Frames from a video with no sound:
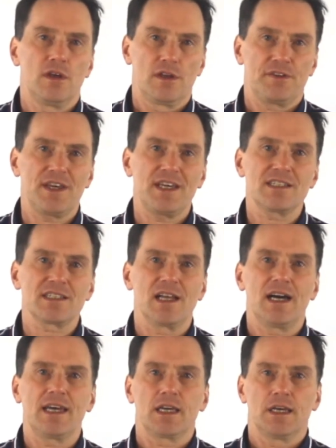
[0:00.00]
things
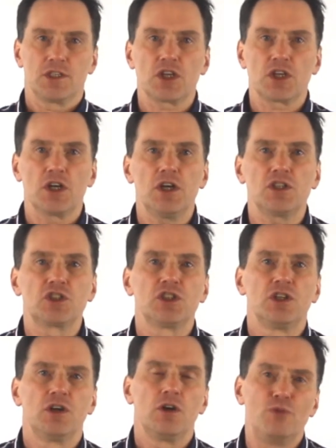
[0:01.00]
like search,
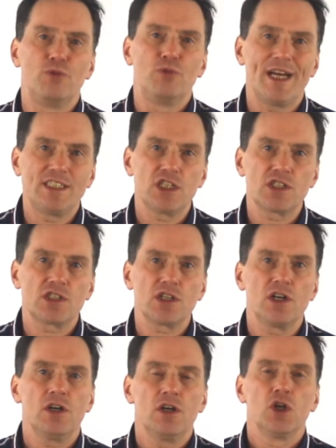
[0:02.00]

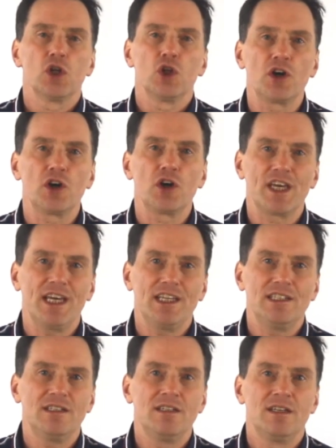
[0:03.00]
register,
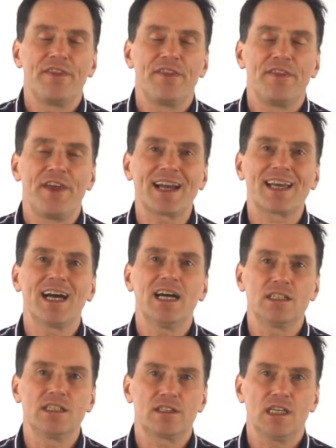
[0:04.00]
login, that
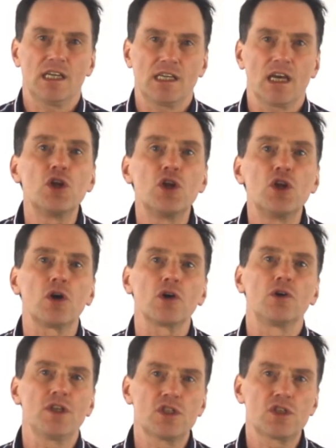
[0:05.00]
kind of thing are not
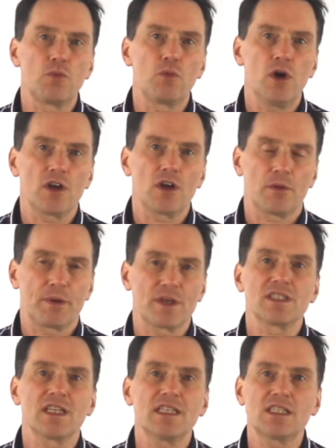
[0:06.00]
going to work
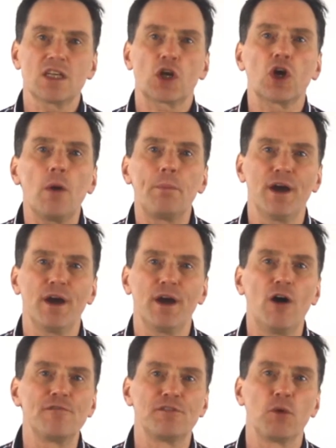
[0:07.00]
because this is a copy
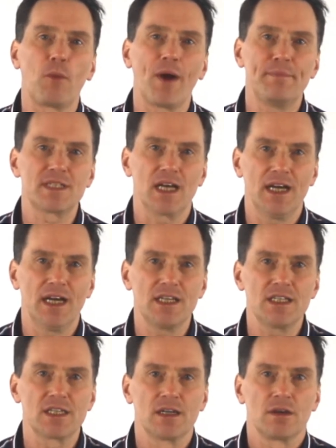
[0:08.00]
of the website.